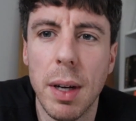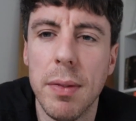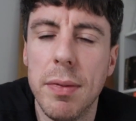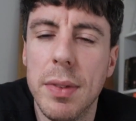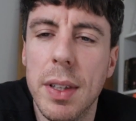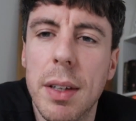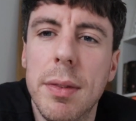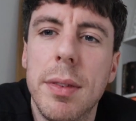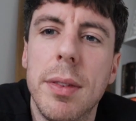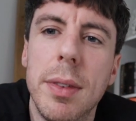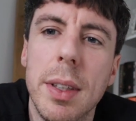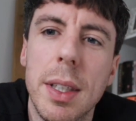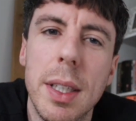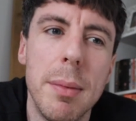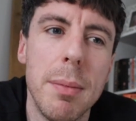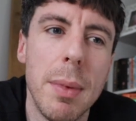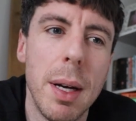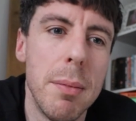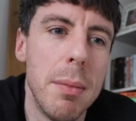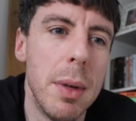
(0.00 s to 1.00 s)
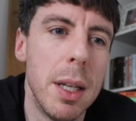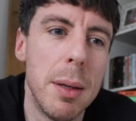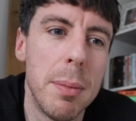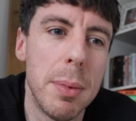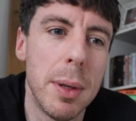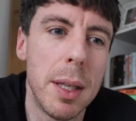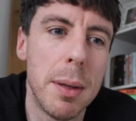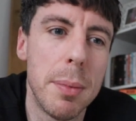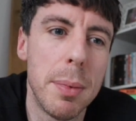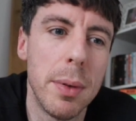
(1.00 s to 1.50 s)
I've never really met many
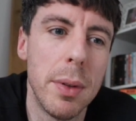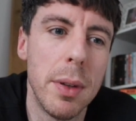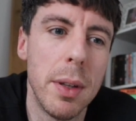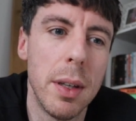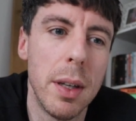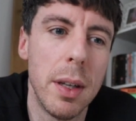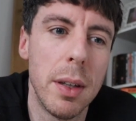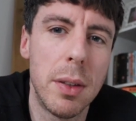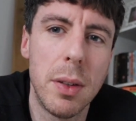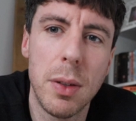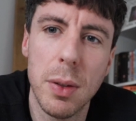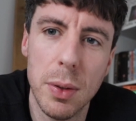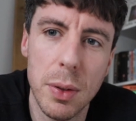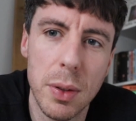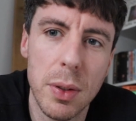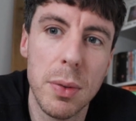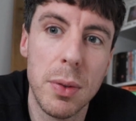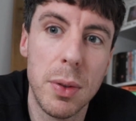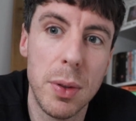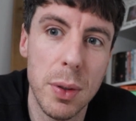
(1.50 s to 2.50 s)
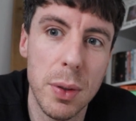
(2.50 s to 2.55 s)
people that are good